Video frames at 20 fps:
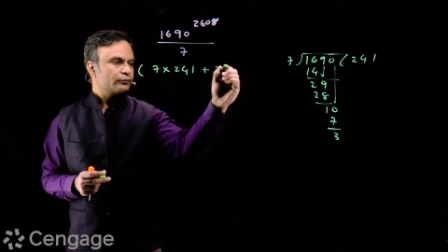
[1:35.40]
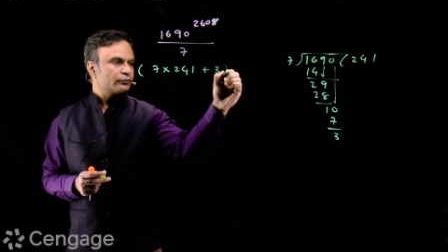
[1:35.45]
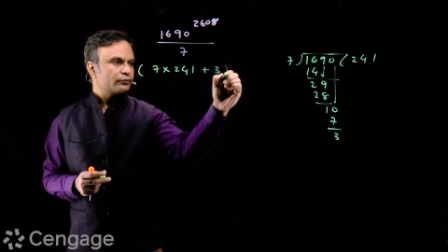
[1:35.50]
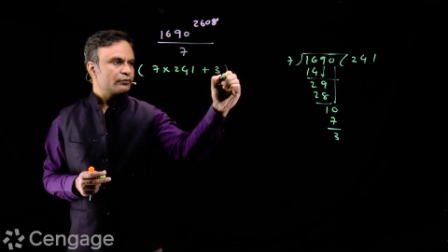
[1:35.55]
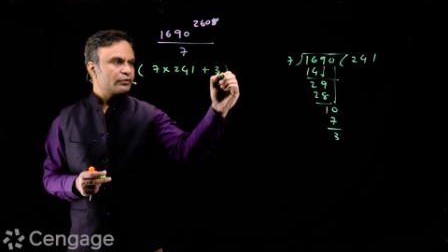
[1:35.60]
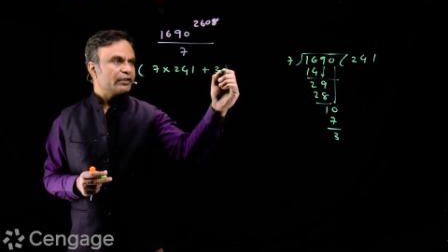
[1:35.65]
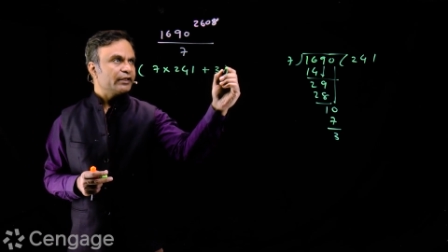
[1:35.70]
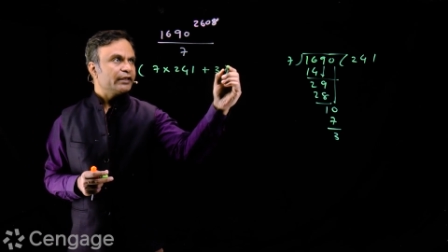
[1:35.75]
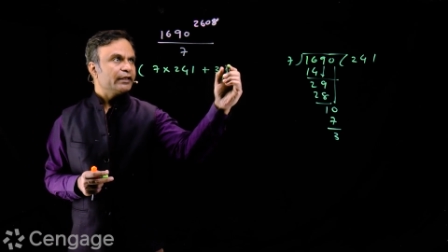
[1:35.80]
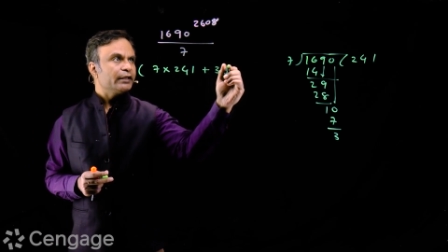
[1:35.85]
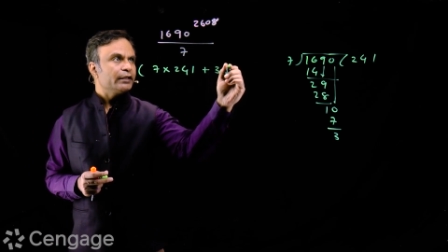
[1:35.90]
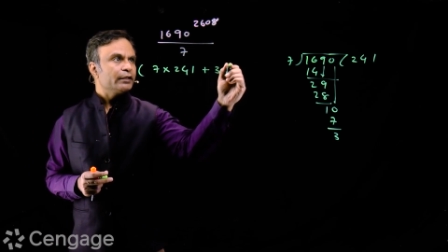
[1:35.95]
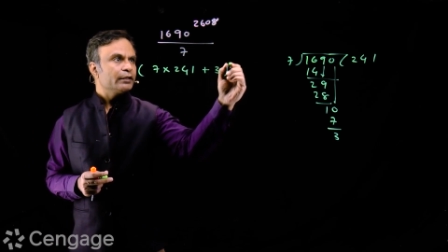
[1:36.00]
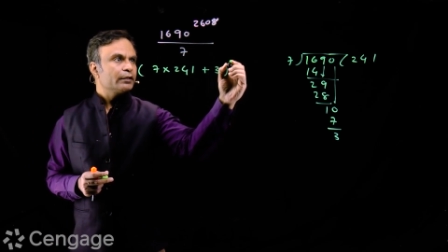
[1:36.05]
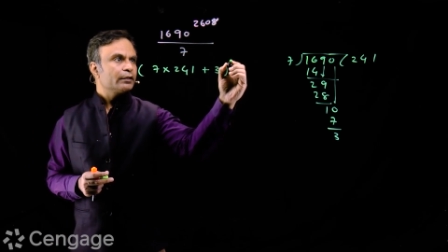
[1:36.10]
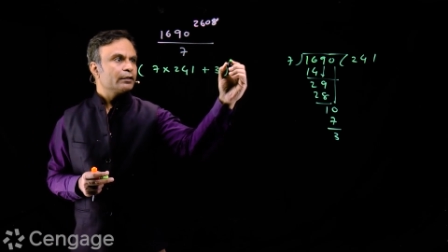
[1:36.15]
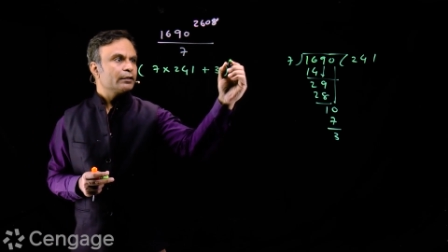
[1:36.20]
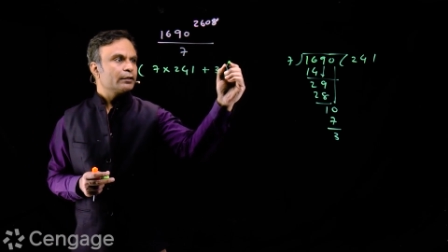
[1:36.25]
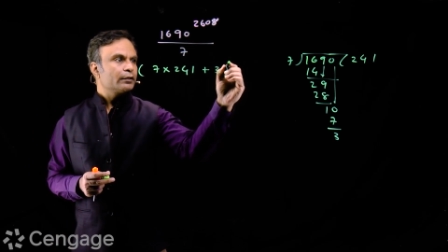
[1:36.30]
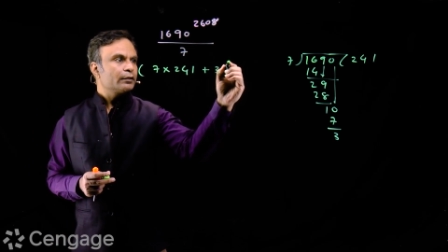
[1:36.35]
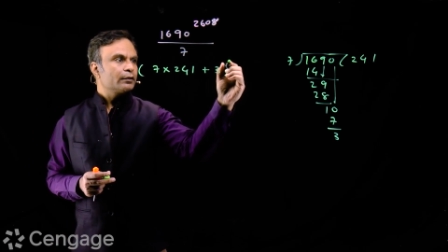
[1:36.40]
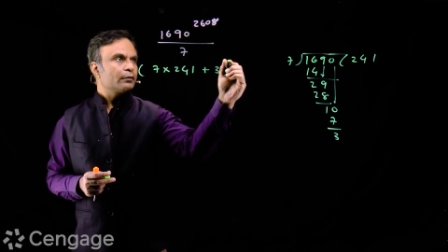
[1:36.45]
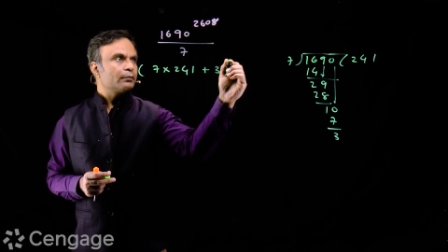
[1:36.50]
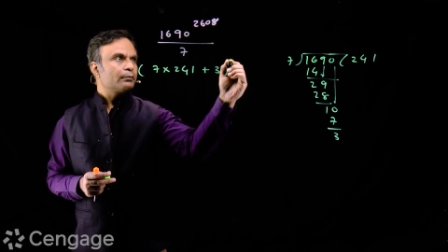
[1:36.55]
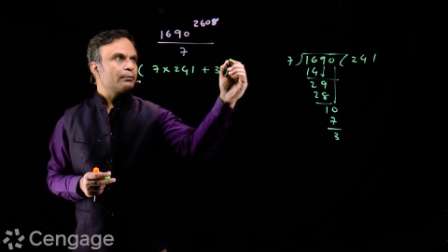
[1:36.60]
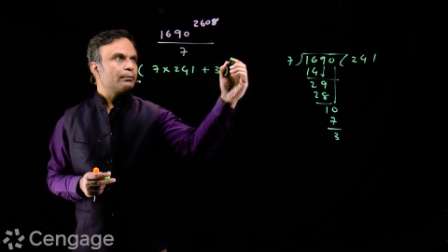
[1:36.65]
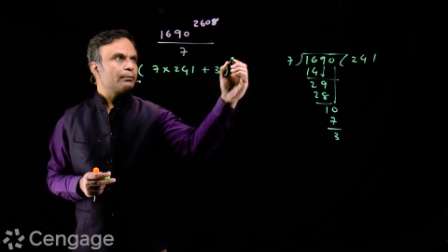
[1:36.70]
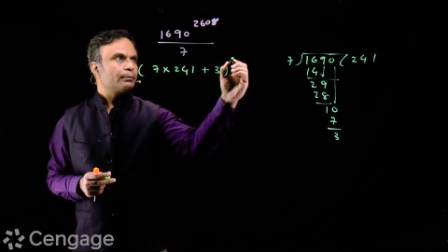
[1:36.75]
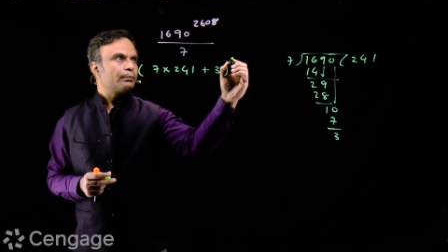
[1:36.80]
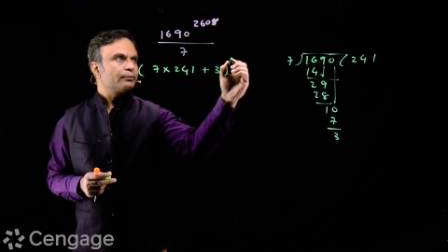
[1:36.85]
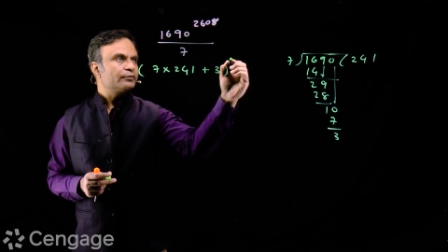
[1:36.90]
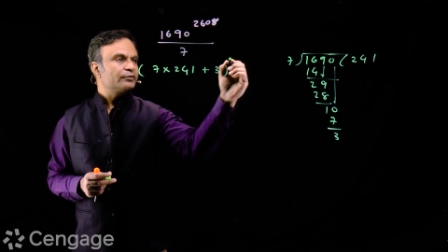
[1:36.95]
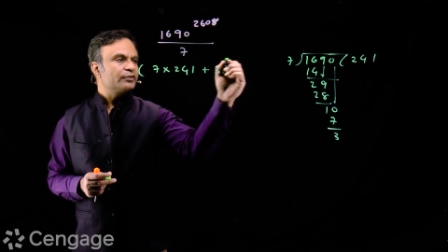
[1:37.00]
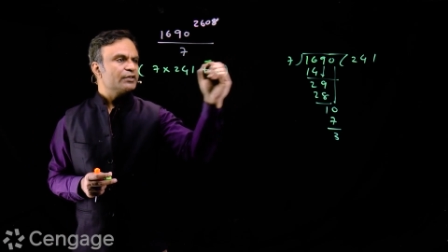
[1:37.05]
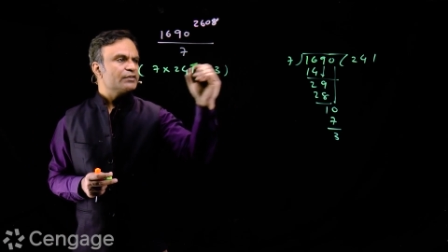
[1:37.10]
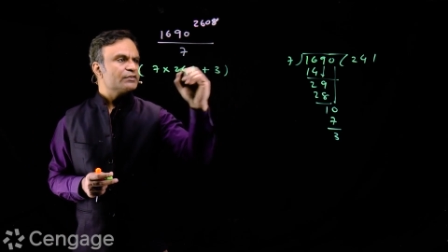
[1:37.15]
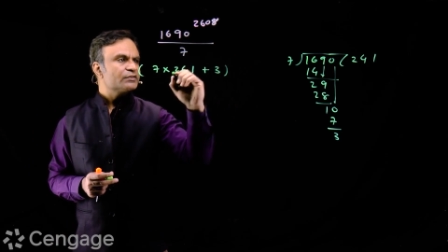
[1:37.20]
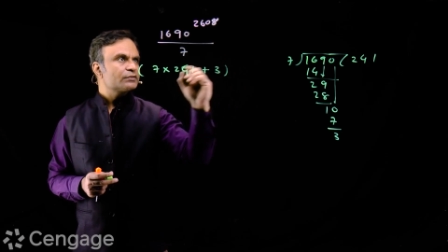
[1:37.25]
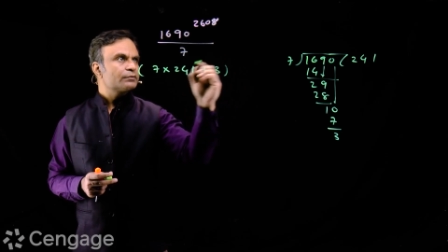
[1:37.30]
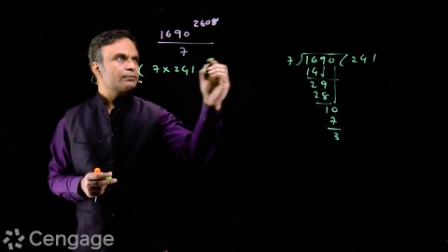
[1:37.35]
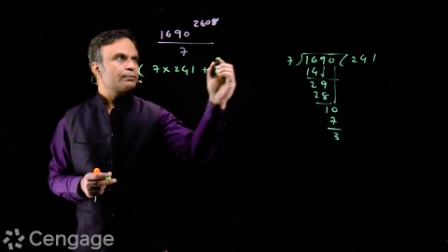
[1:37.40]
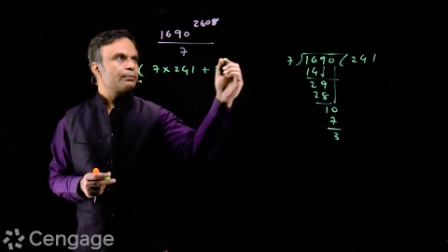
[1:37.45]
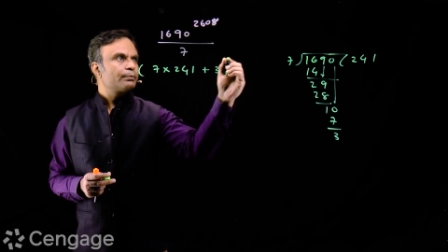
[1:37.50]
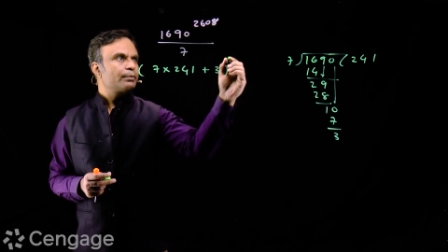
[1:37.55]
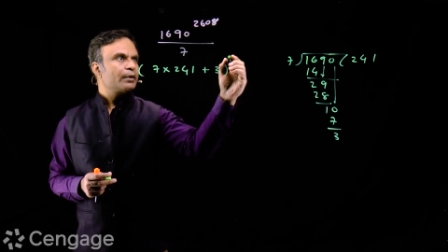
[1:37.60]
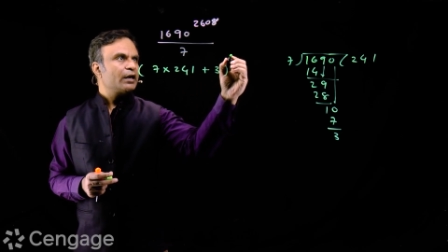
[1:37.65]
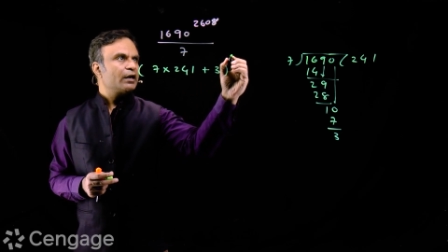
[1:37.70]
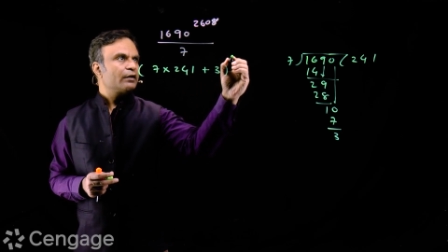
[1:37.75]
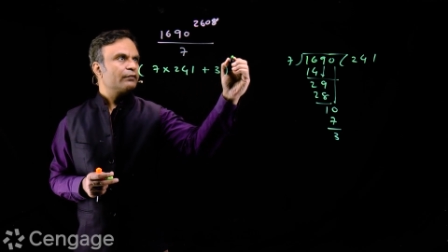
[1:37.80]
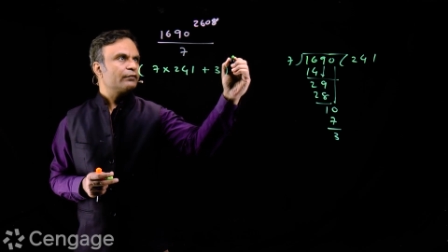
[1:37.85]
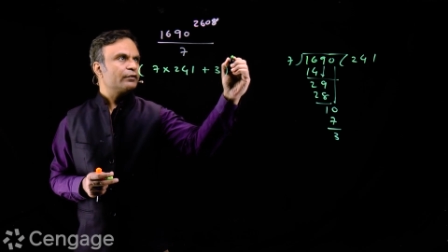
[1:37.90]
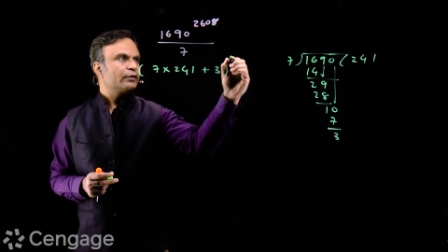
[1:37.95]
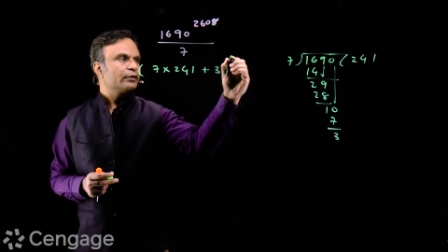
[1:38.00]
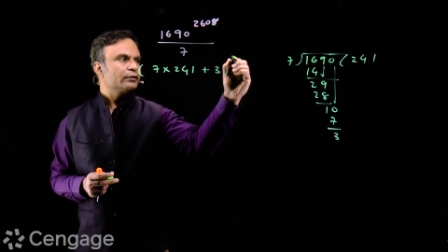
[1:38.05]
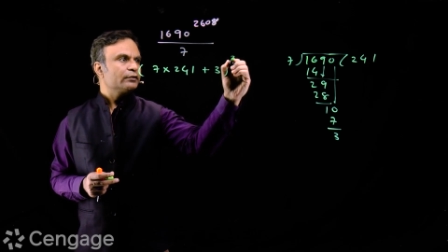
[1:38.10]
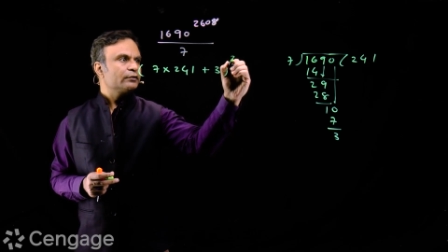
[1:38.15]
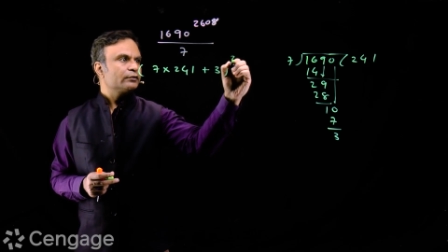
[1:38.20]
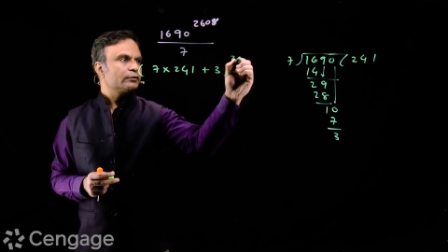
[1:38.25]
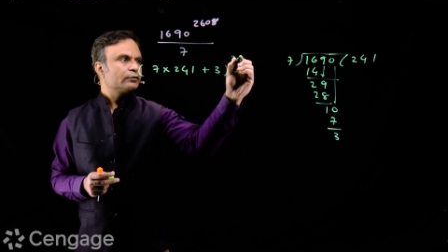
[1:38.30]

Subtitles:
3, this power